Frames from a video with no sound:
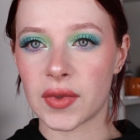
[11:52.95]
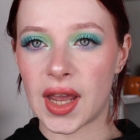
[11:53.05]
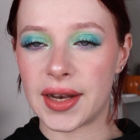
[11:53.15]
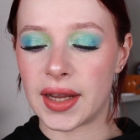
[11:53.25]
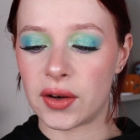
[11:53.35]

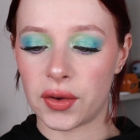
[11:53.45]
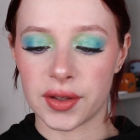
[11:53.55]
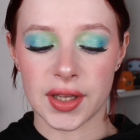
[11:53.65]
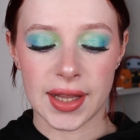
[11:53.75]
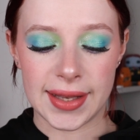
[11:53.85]
And then
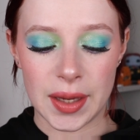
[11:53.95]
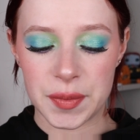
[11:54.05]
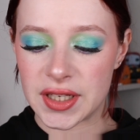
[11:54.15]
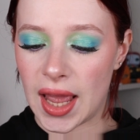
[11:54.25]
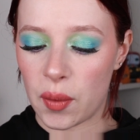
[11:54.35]
on the
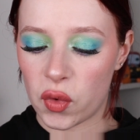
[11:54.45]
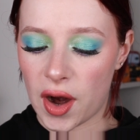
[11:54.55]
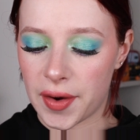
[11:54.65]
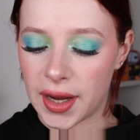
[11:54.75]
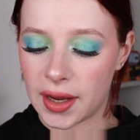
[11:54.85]
lips I'm
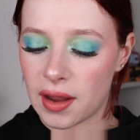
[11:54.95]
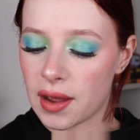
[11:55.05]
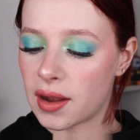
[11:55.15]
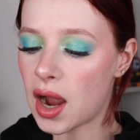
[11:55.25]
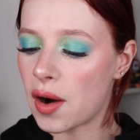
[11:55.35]
wearing
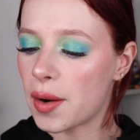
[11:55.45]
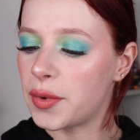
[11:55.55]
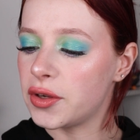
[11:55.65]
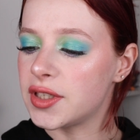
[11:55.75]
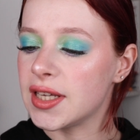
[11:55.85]
a Cara
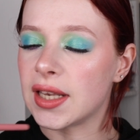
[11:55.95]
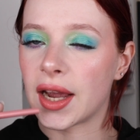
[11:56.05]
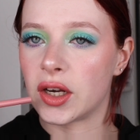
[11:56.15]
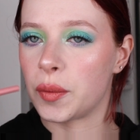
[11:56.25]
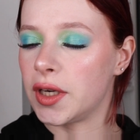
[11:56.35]
Beauty
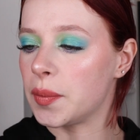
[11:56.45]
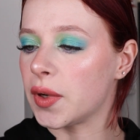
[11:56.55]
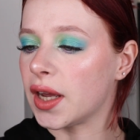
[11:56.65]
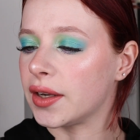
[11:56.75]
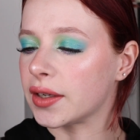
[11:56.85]
Line Up Lip
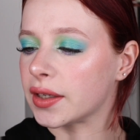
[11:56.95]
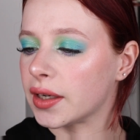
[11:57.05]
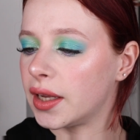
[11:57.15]
Liner